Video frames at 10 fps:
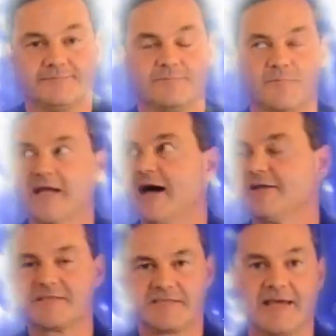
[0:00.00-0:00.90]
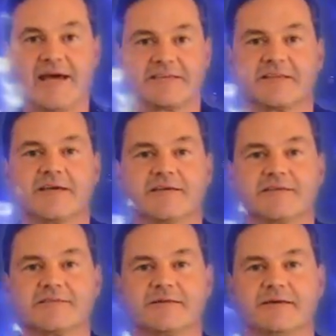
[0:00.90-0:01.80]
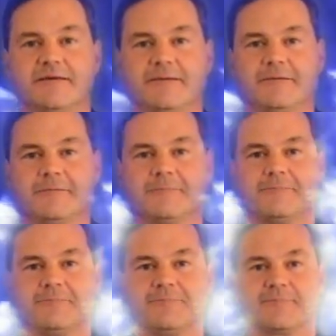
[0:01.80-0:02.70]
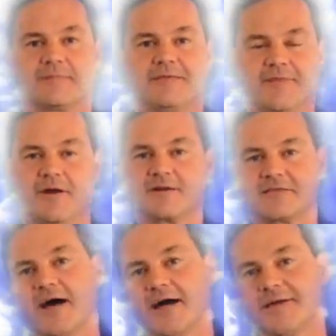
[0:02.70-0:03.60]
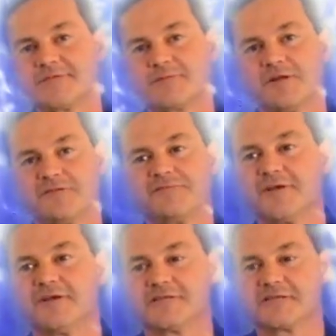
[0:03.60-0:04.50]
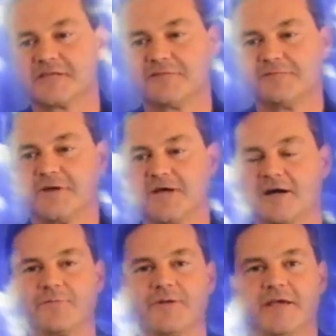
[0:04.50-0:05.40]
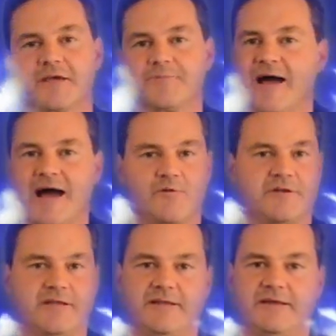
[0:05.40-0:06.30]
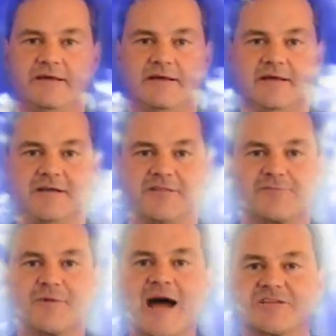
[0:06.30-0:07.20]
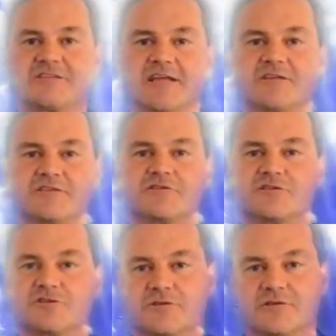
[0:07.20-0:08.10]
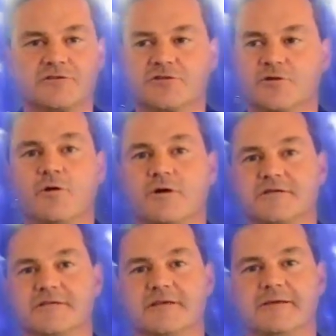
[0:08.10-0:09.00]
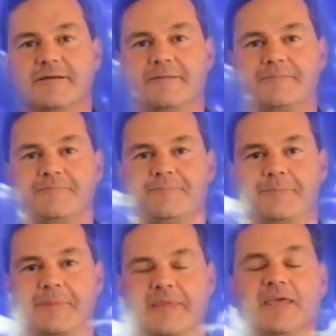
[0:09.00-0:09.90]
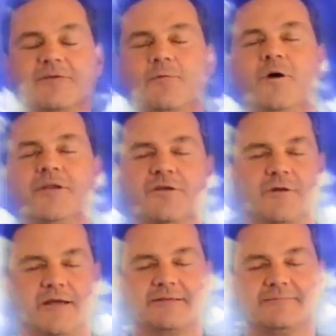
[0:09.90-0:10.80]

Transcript: reality as it is. And there are times when it feels as if we are being pounded, thrashed against the shores, even wondering